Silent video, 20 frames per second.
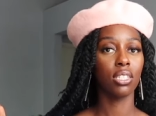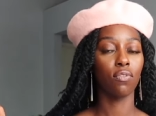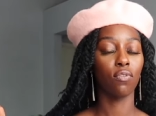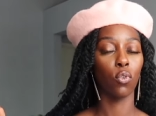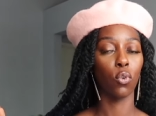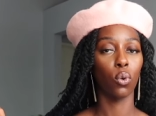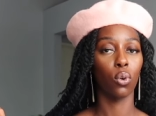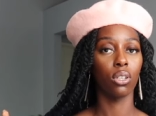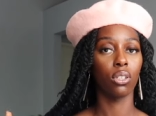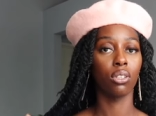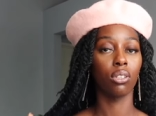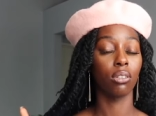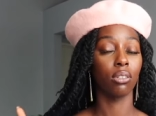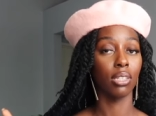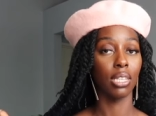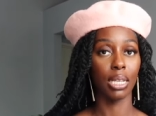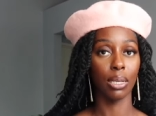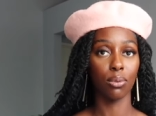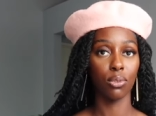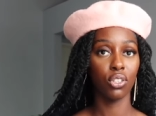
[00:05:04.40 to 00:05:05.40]
for certain
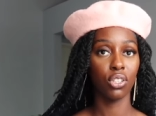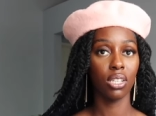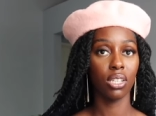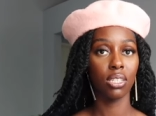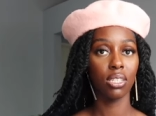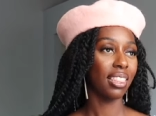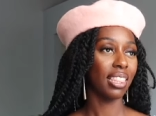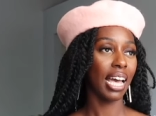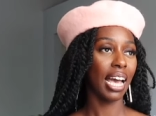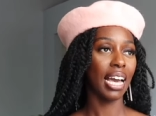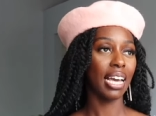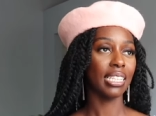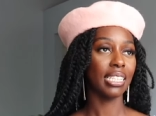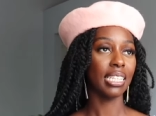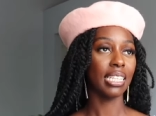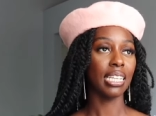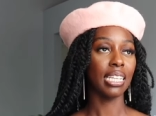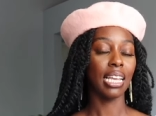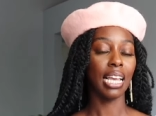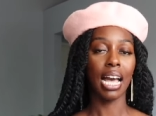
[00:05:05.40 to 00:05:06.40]
languages that
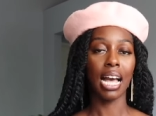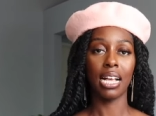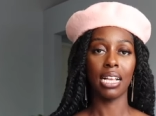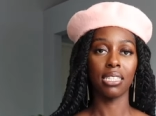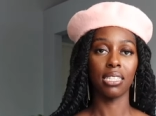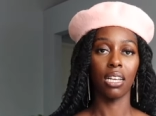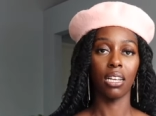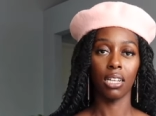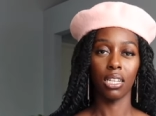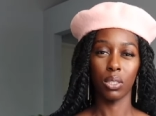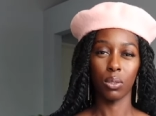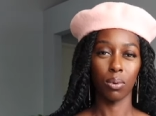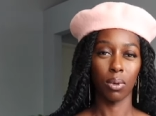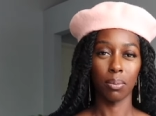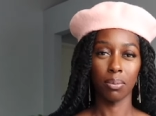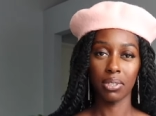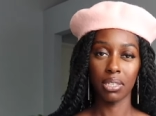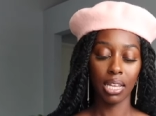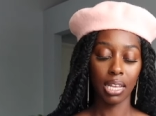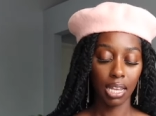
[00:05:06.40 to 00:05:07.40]
he has on his
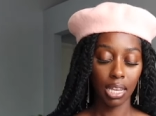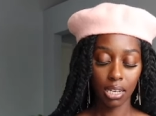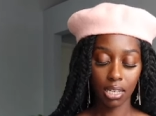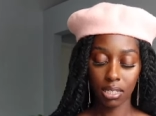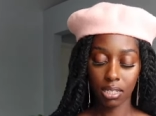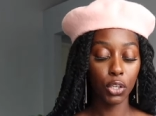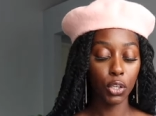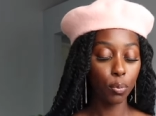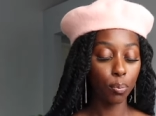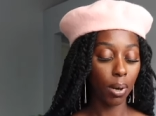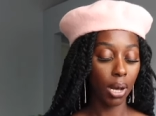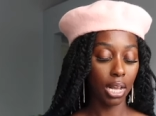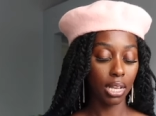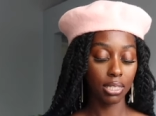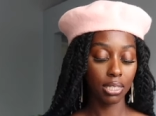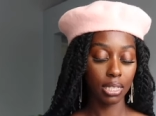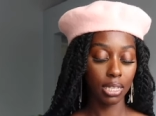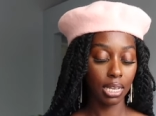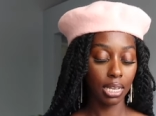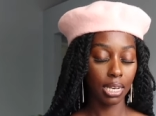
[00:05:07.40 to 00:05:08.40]
website. New
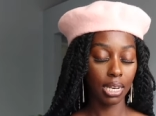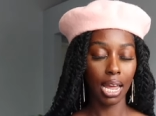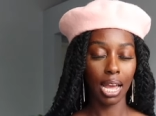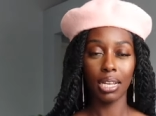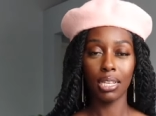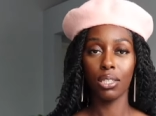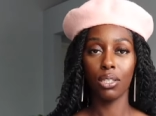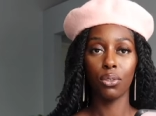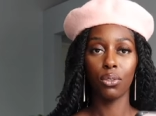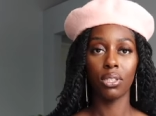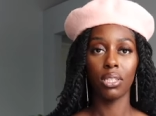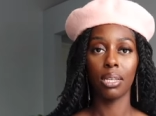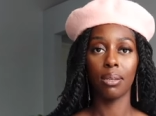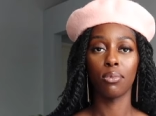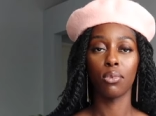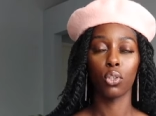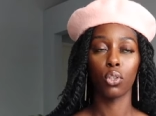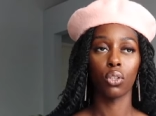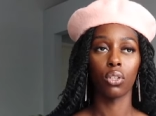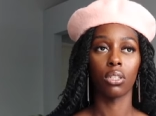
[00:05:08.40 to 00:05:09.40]
Boston, I used him
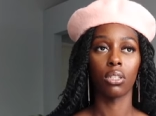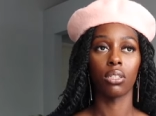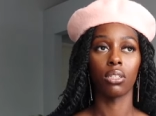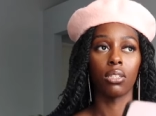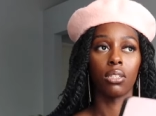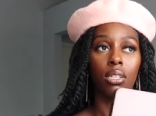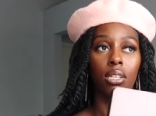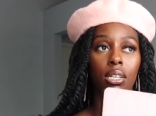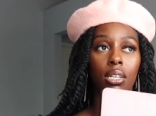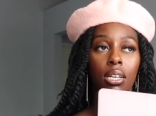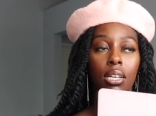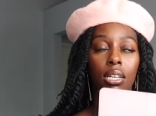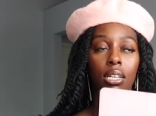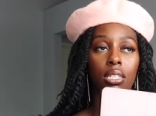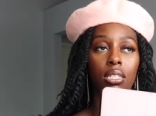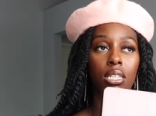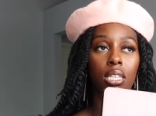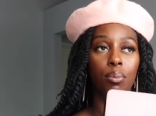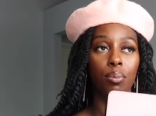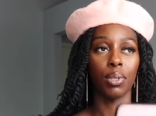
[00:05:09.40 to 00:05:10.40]
to learn uh,
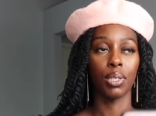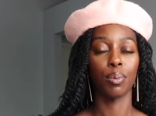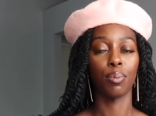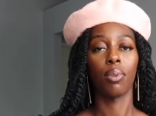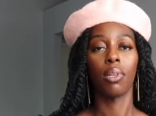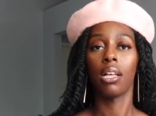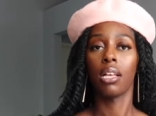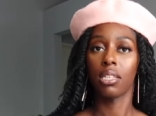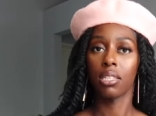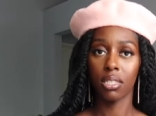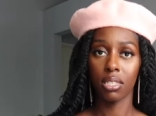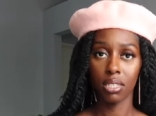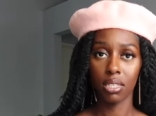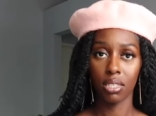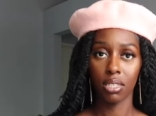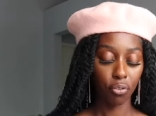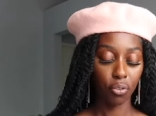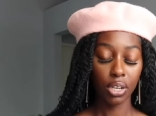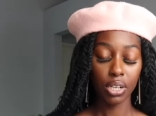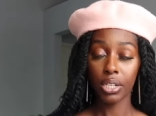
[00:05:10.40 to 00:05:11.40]
C plus
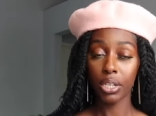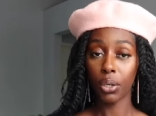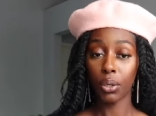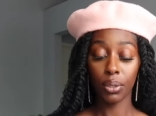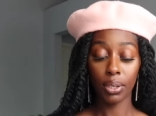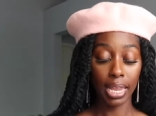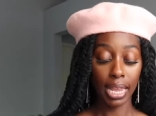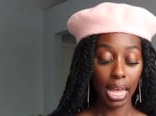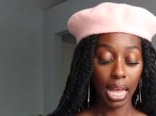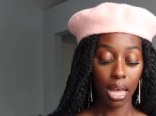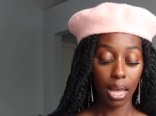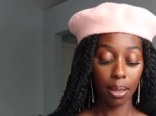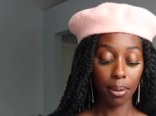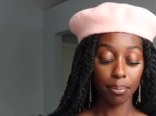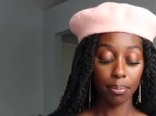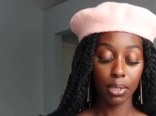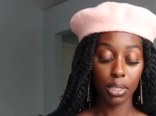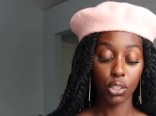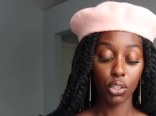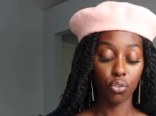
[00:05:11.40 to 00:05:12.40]
plus. Free Code Camp,
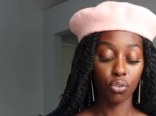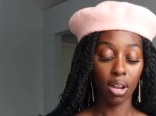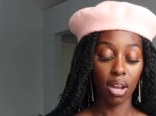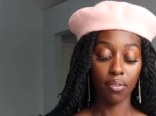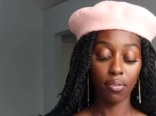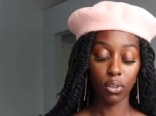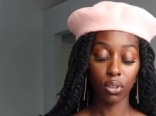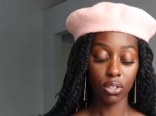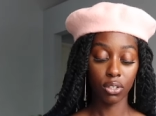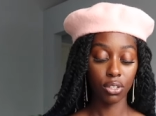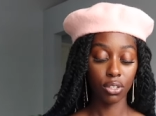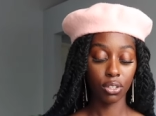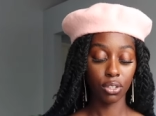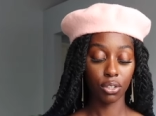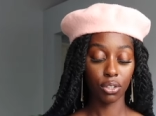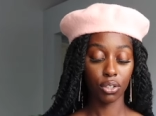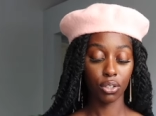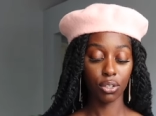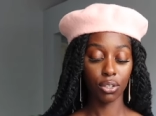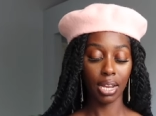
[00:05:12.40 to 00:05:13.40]

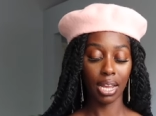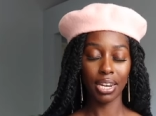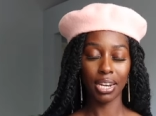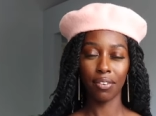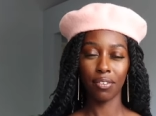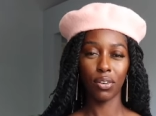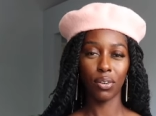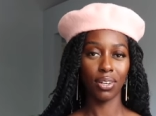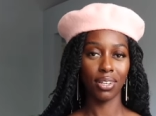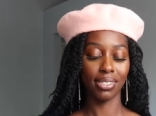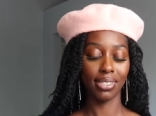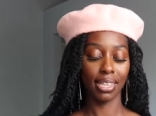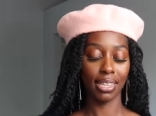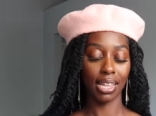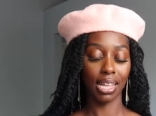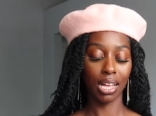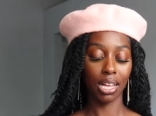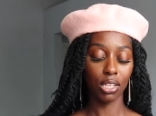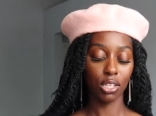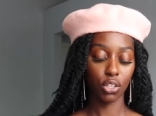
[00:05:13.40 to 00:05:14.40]
Traverser, I never know how to say
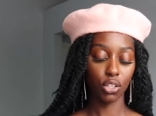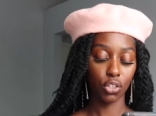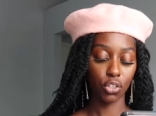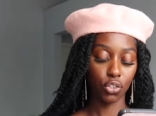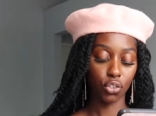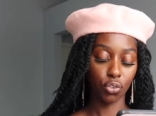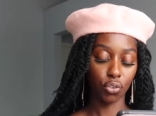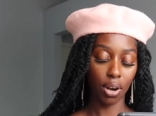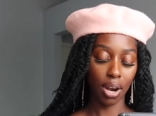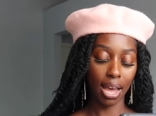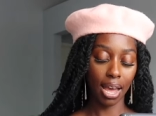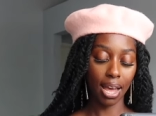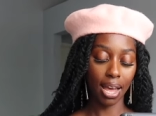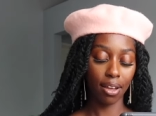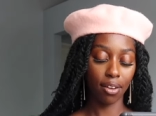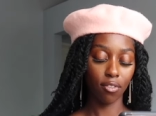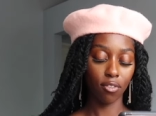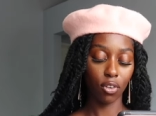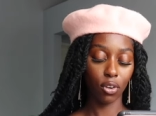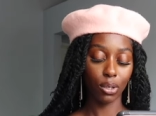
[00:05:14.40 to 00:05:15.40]
that,
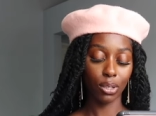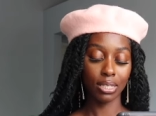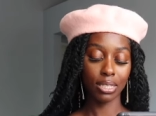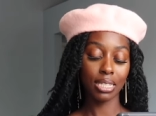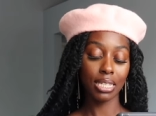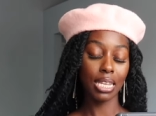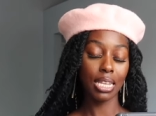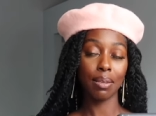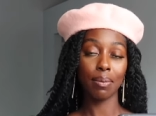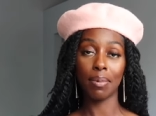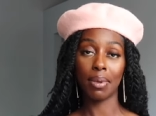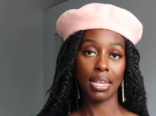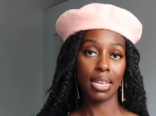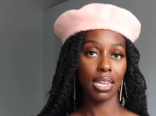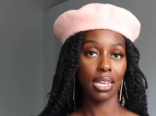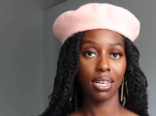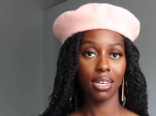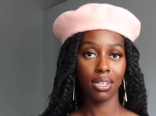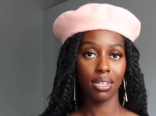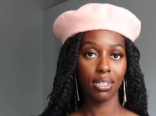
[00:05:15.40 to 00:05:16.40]
Traversy
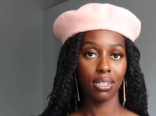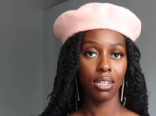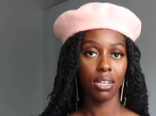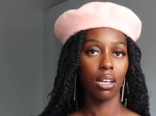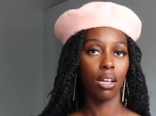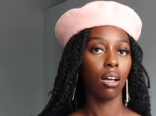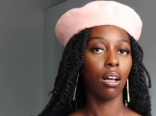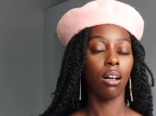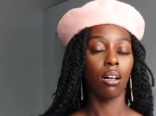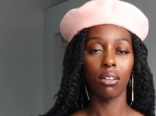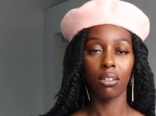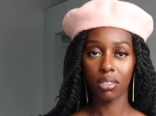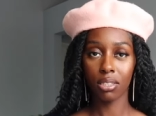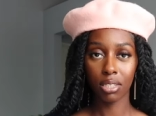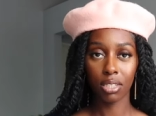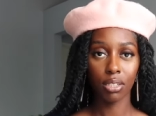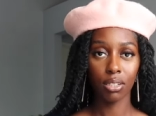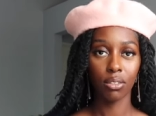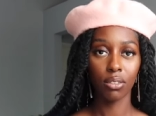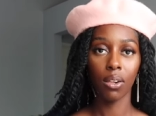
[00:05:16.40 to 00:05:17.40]
Media.
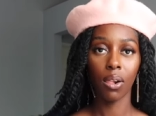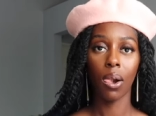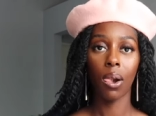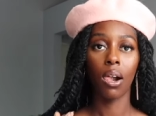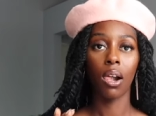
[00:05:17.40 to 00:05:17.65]
Also